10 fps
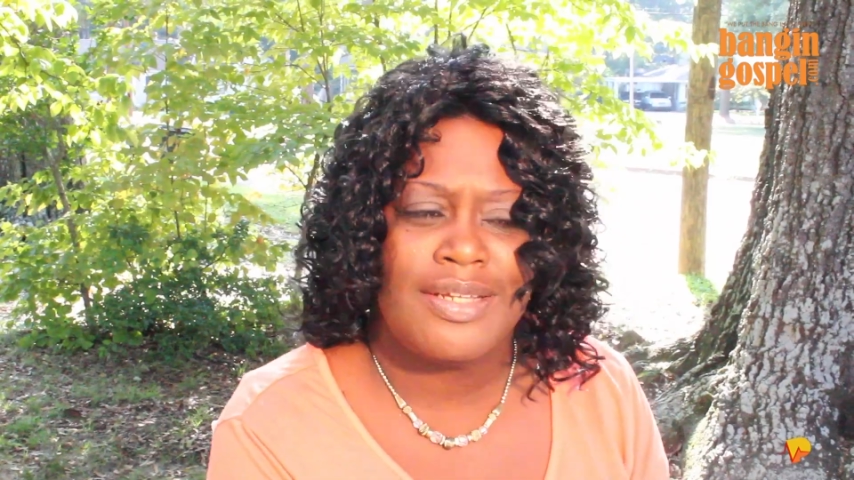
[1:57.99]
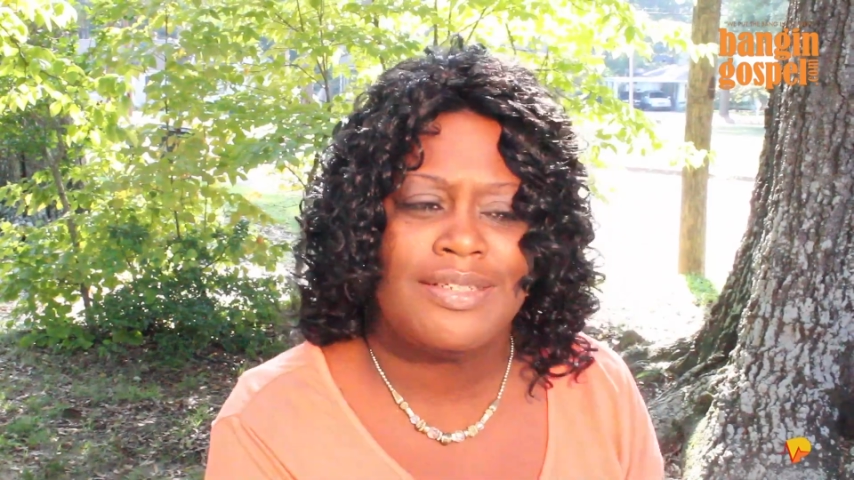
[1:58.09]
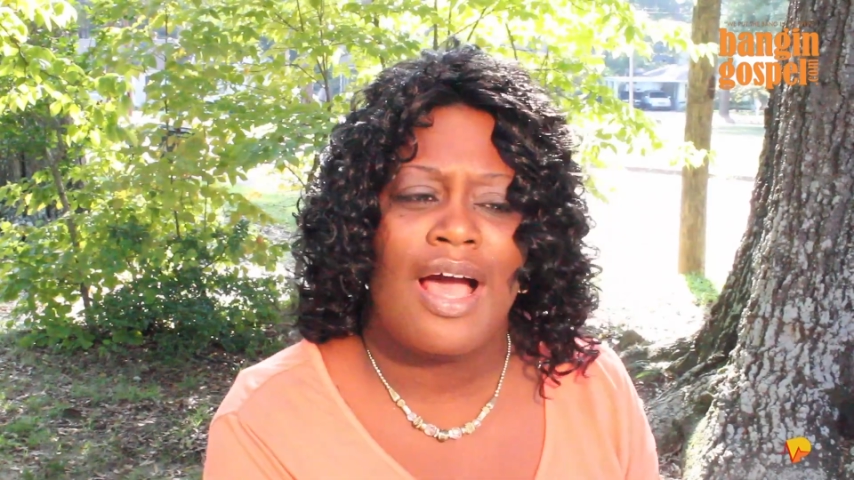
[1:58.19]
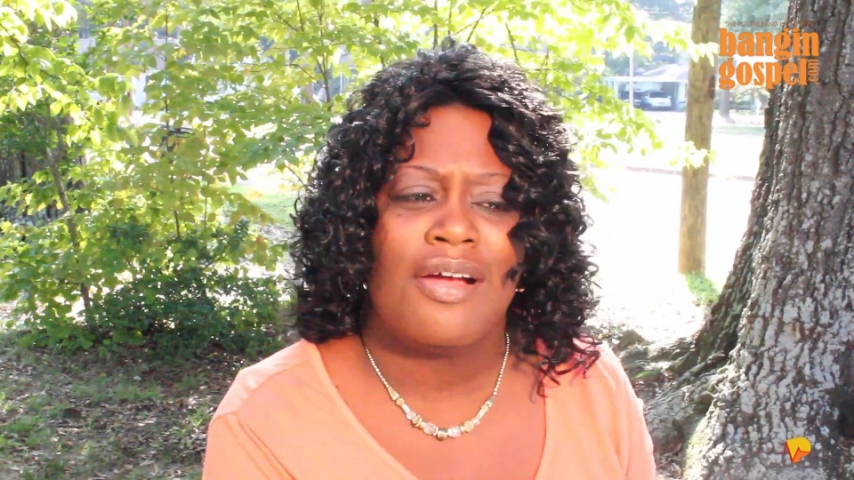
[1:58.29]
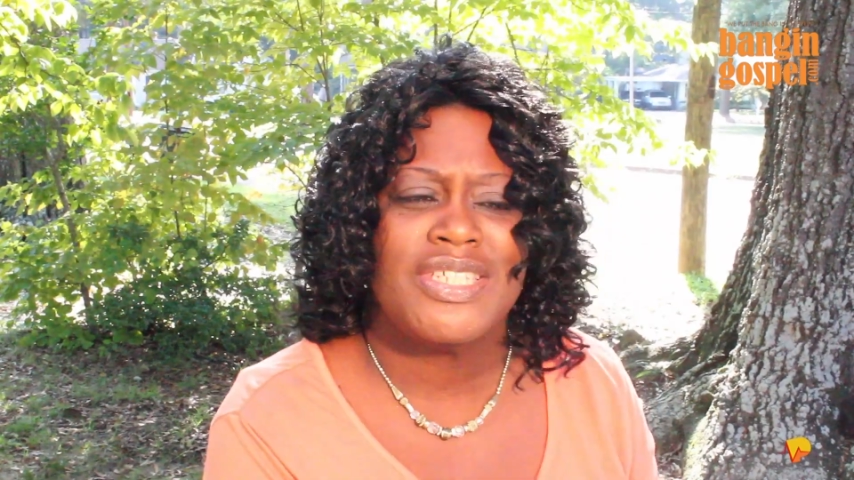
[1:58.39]
The
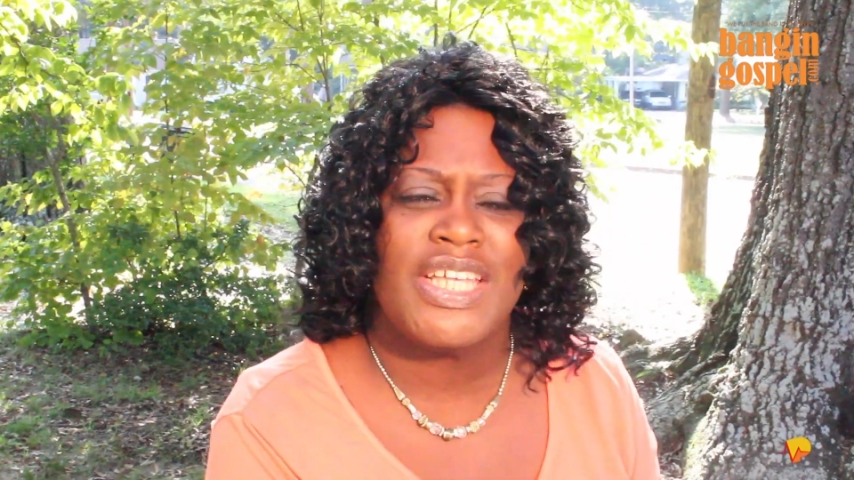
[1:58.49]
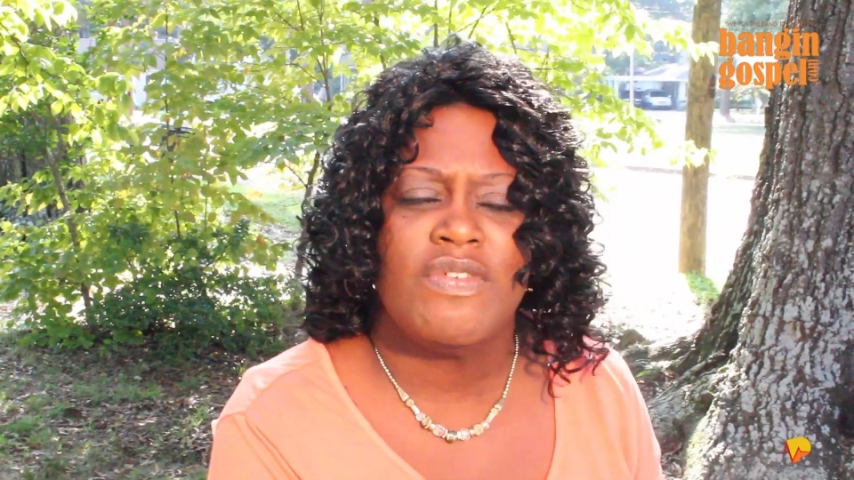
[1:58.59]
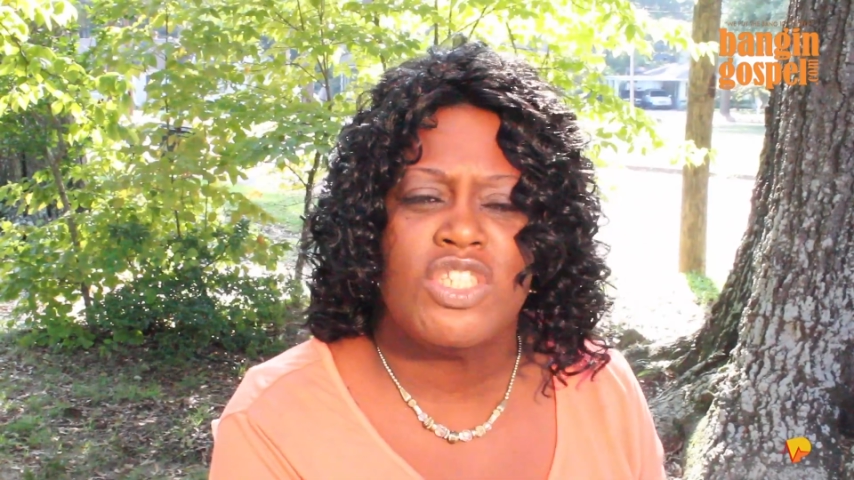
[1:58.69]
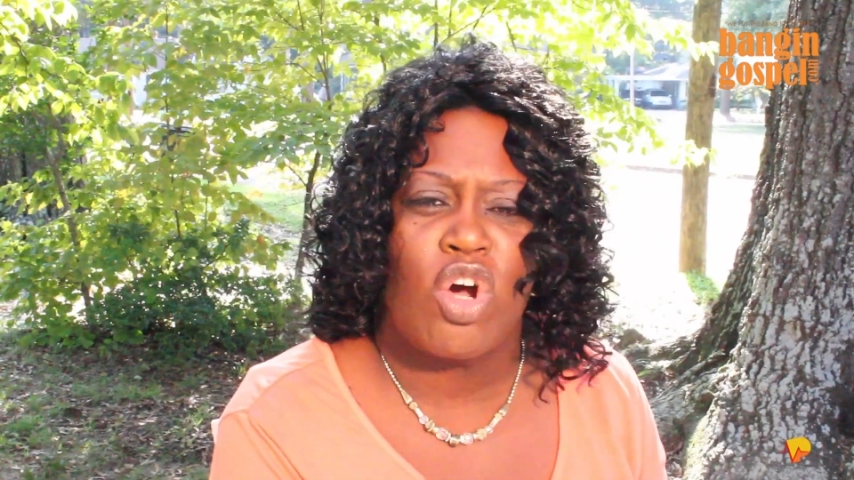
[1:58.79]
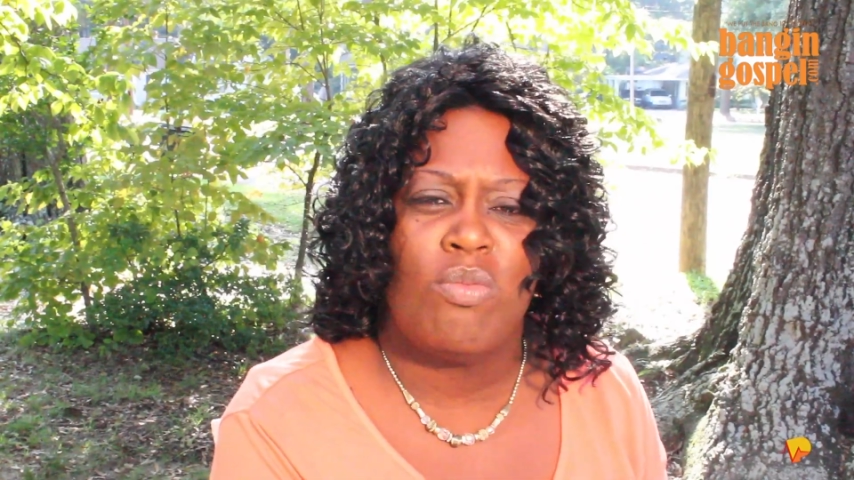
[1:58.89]
doctors
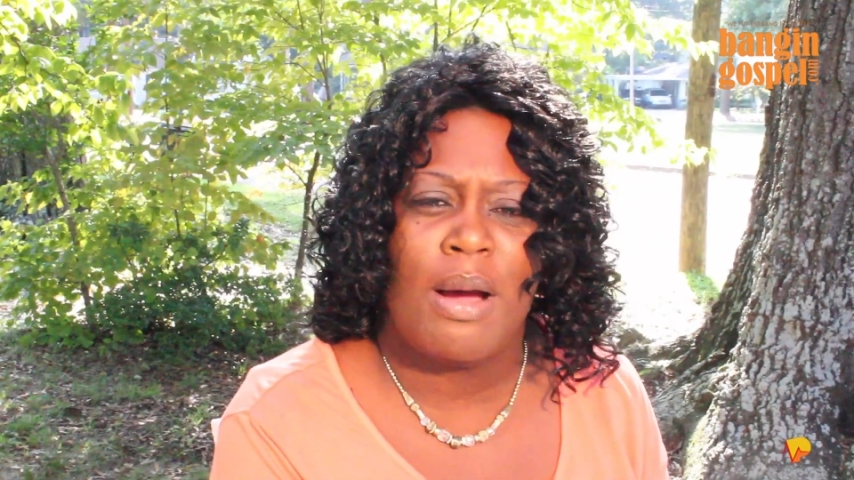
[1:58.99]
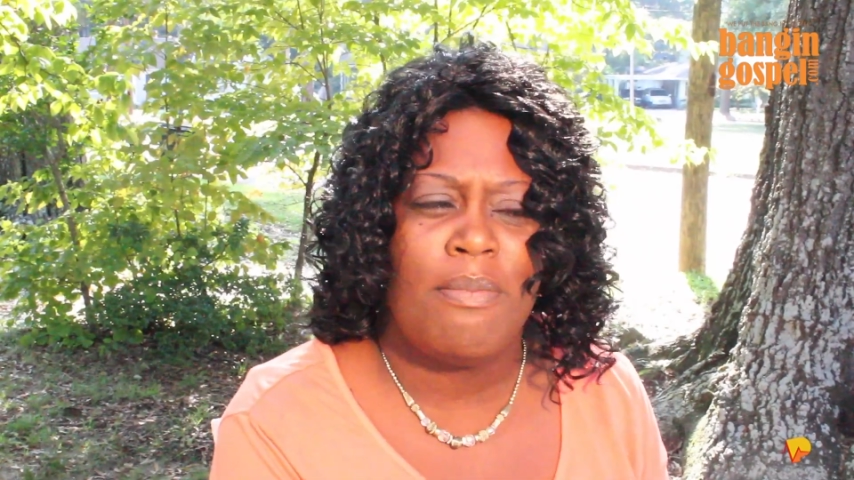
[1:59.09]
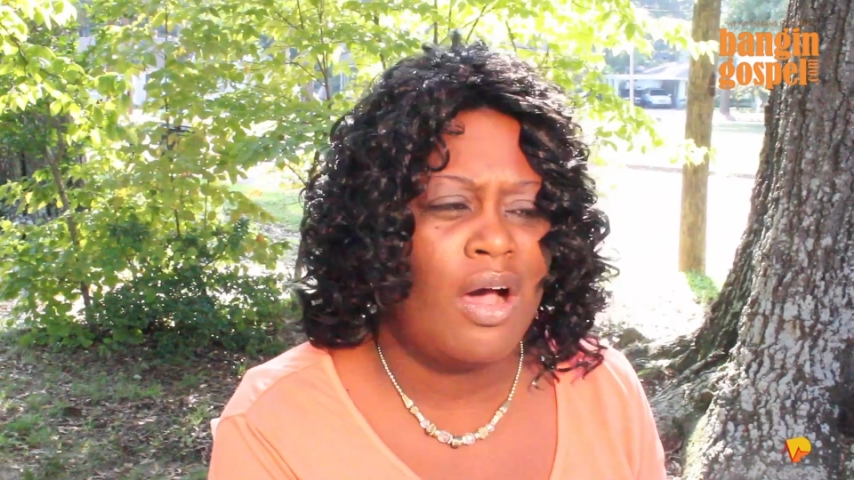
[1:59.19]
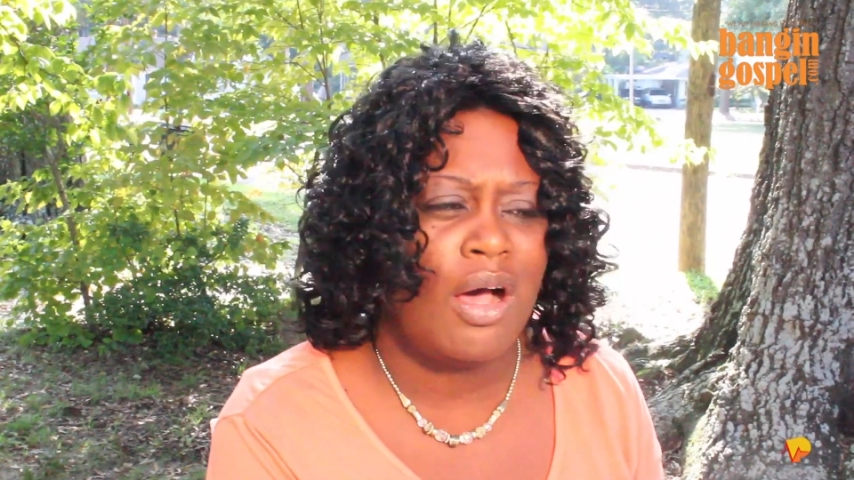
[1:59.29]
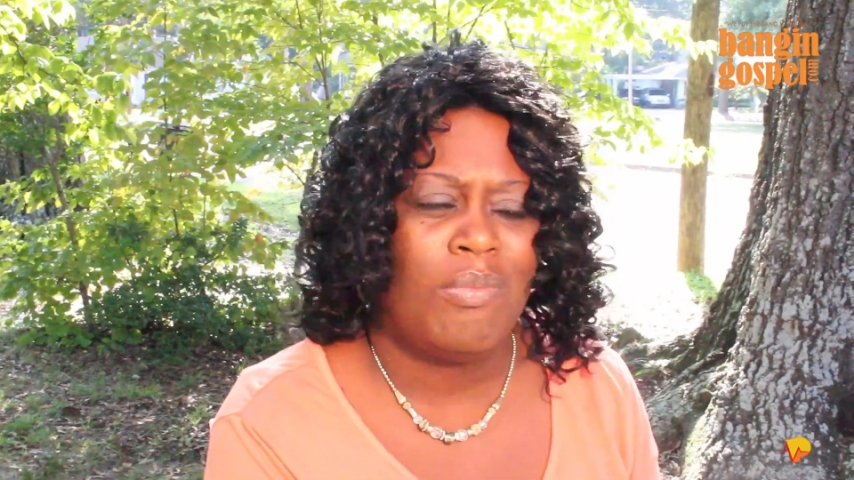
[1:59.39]
even told my
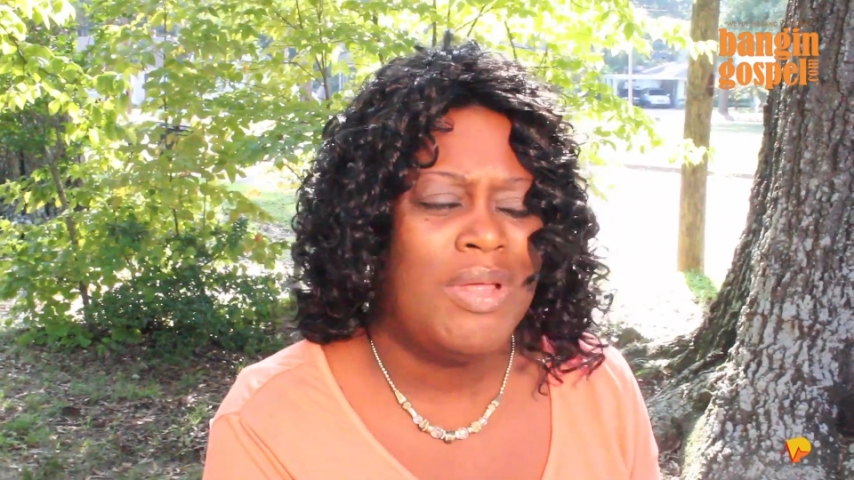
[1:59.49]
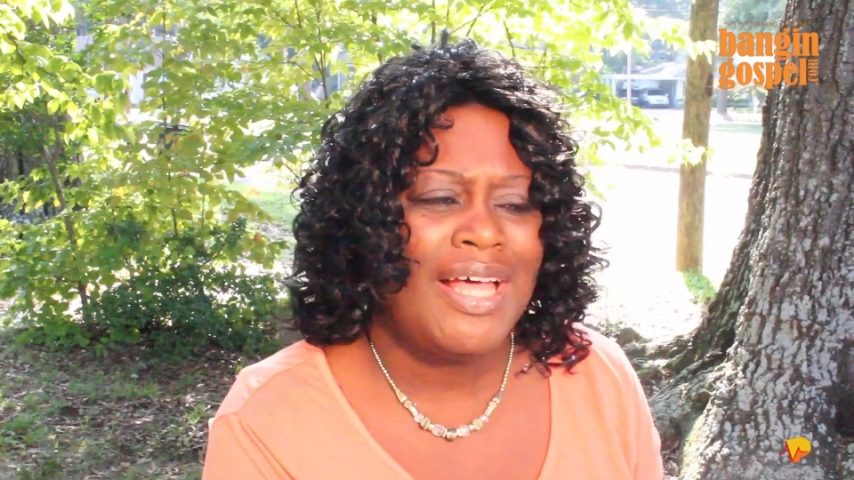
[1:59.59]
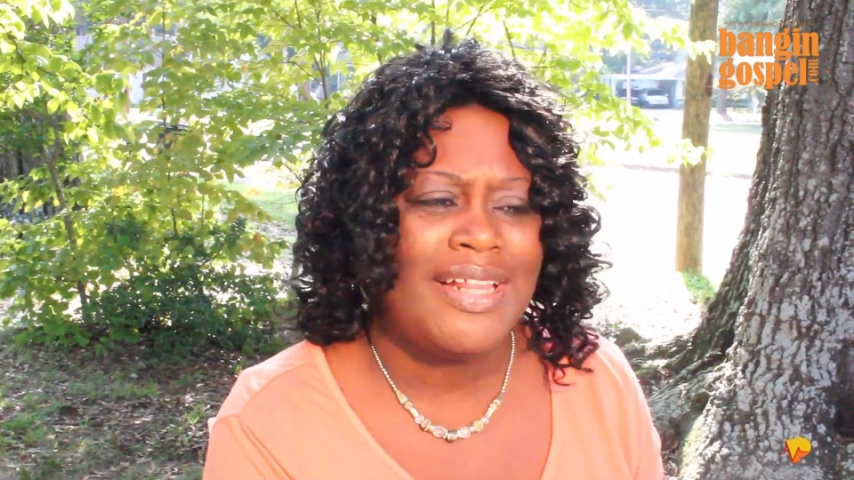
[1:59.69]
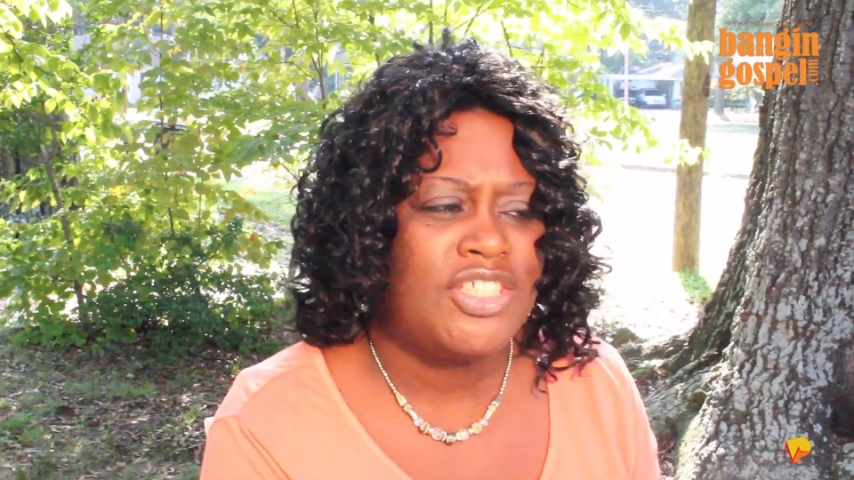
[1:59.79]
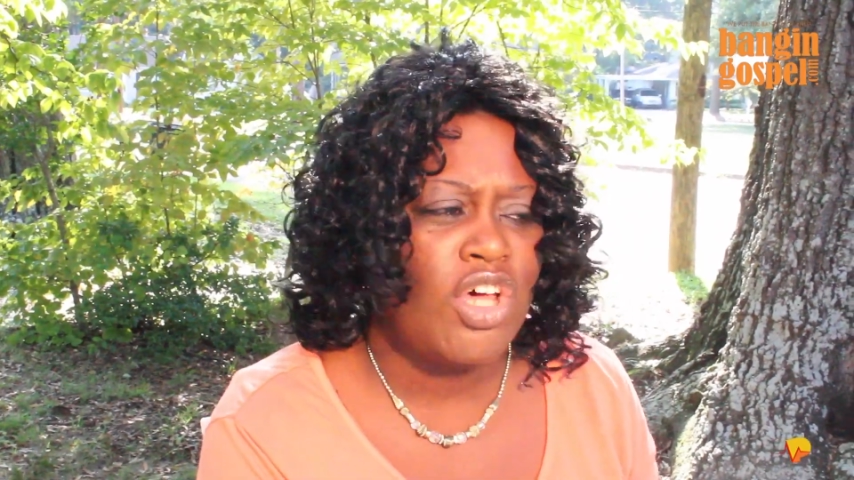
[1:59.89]
mom,
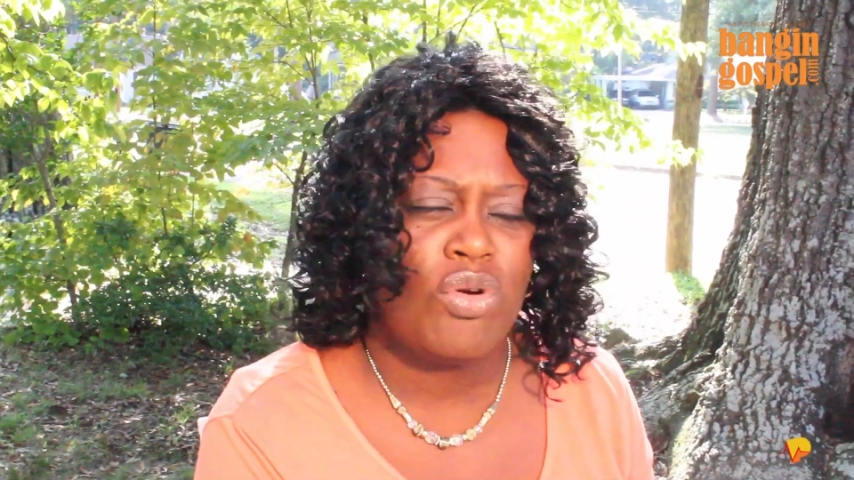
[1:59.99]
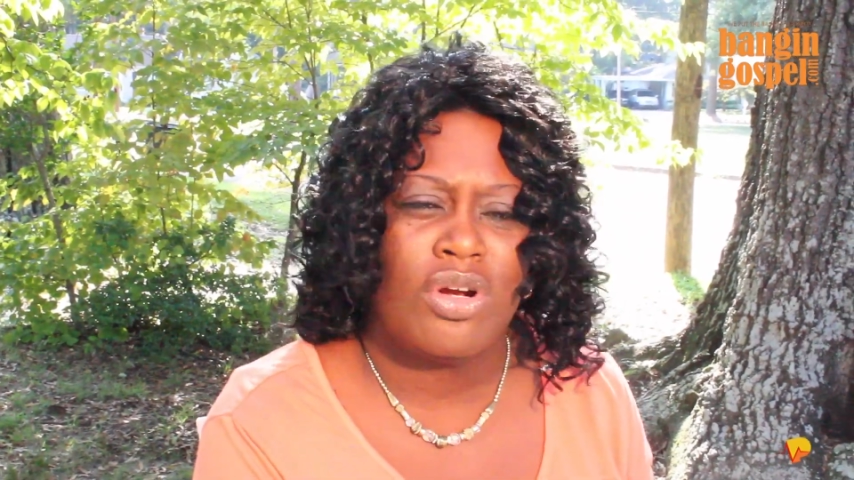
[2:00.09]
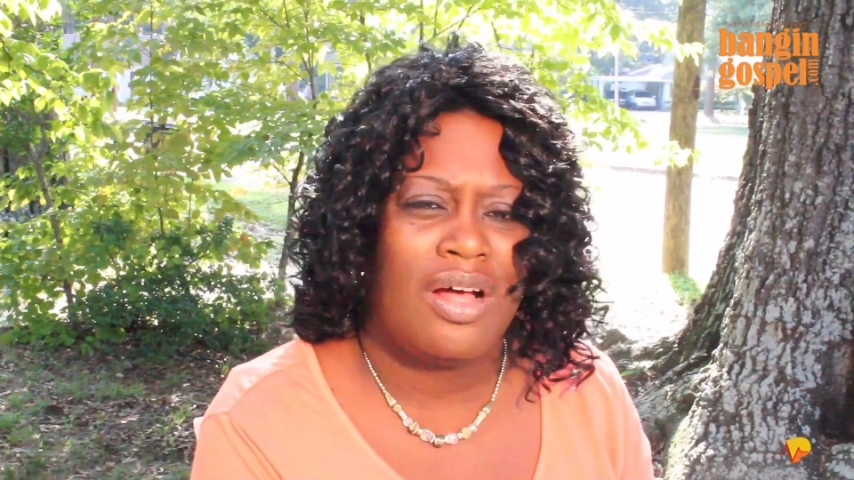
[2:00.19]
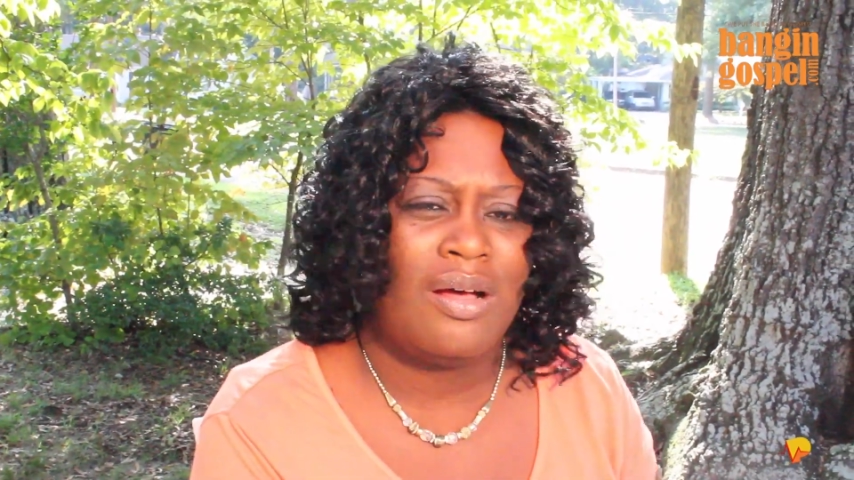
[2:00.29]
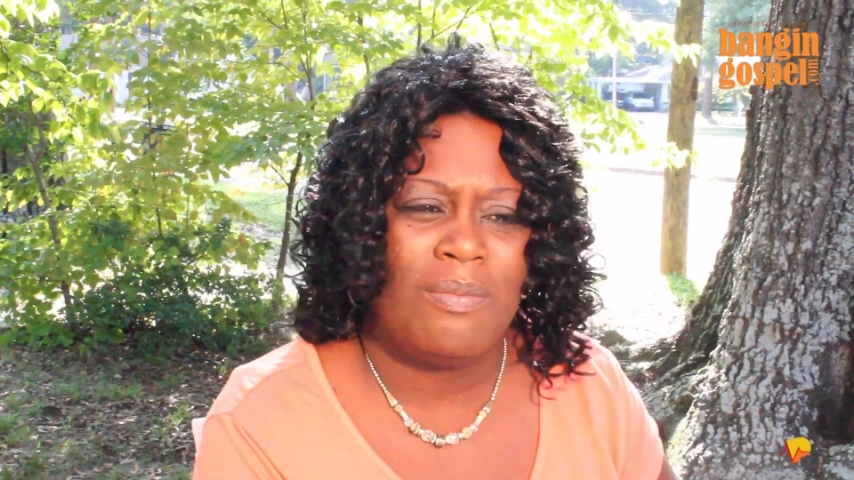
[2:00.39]
they told her,